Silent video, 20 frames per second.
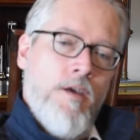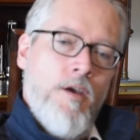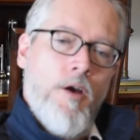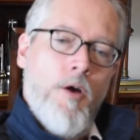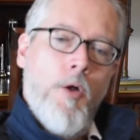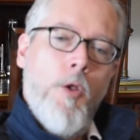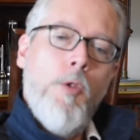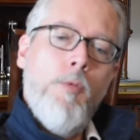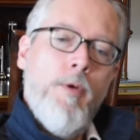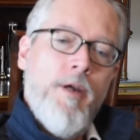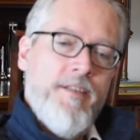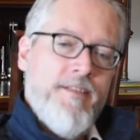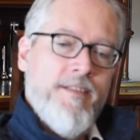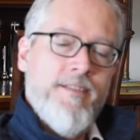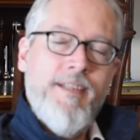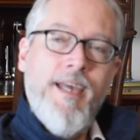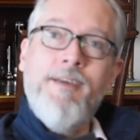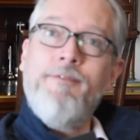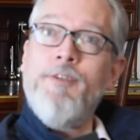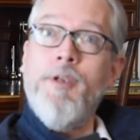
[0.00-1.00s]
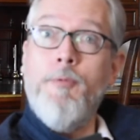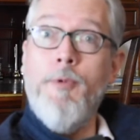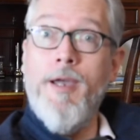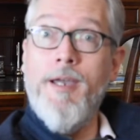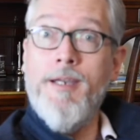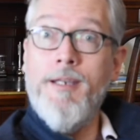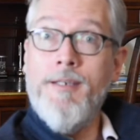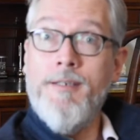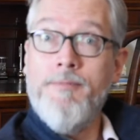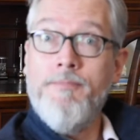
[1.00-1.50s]
Always and
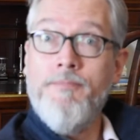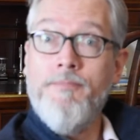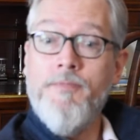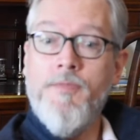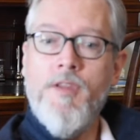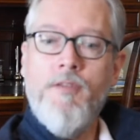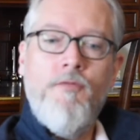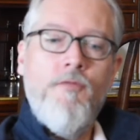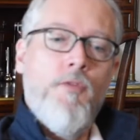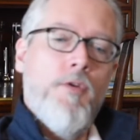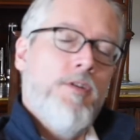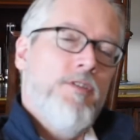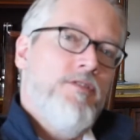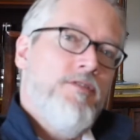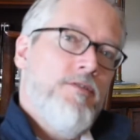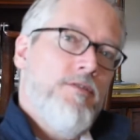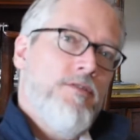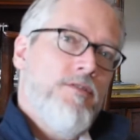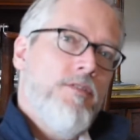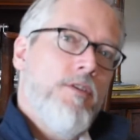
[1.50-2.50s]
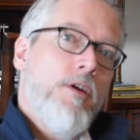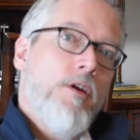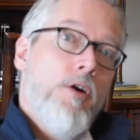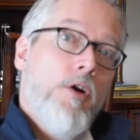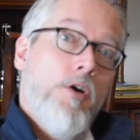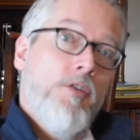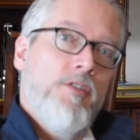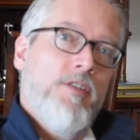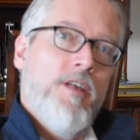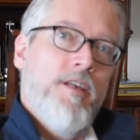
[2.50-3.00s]
everywhere versus
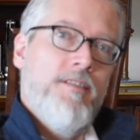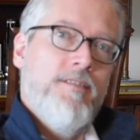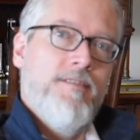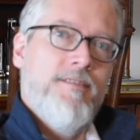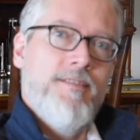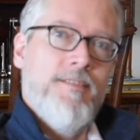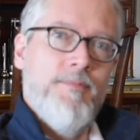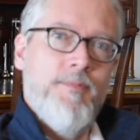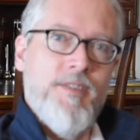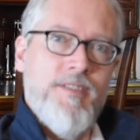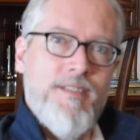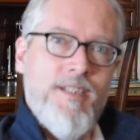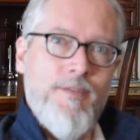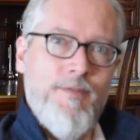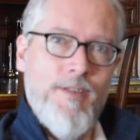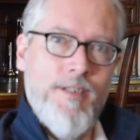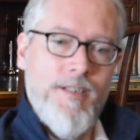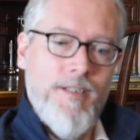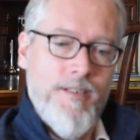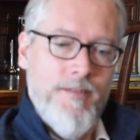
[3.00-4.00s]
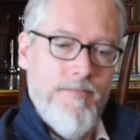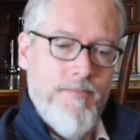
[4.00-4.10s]
context specific.